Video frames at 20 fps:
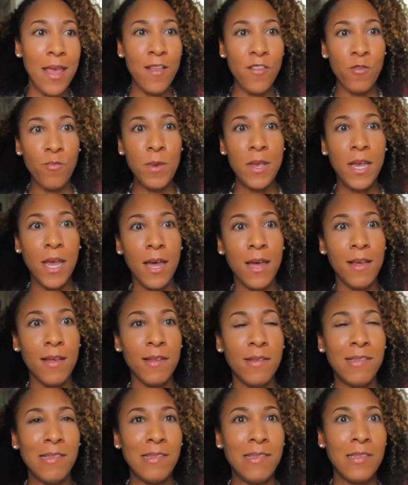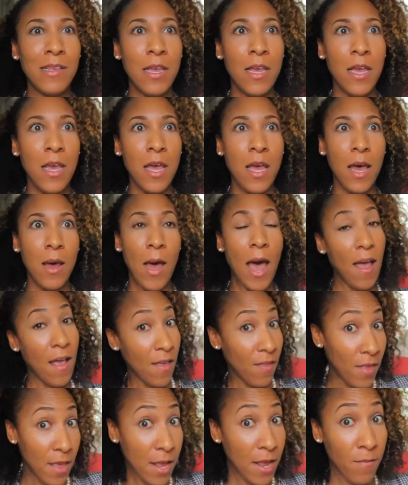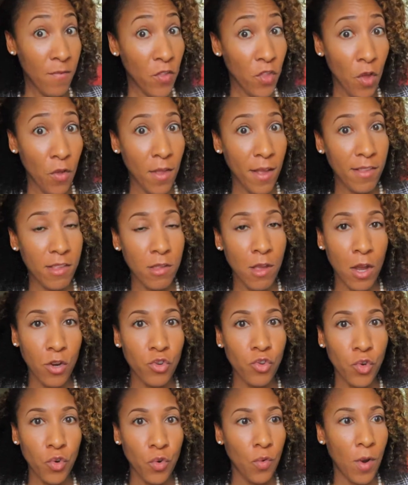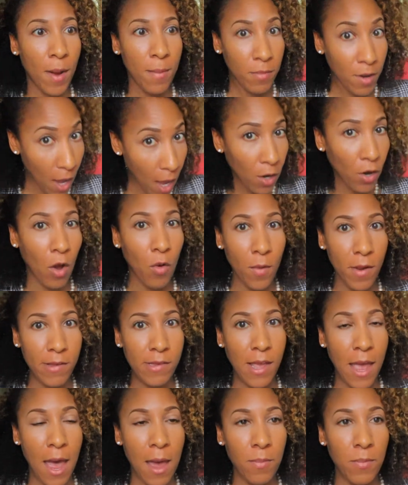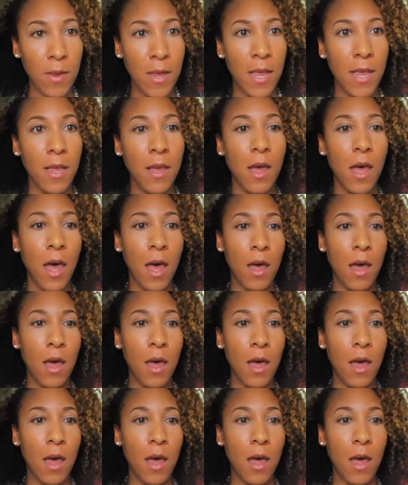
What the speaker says: It's because, and even though that's not true, I'm not always happy.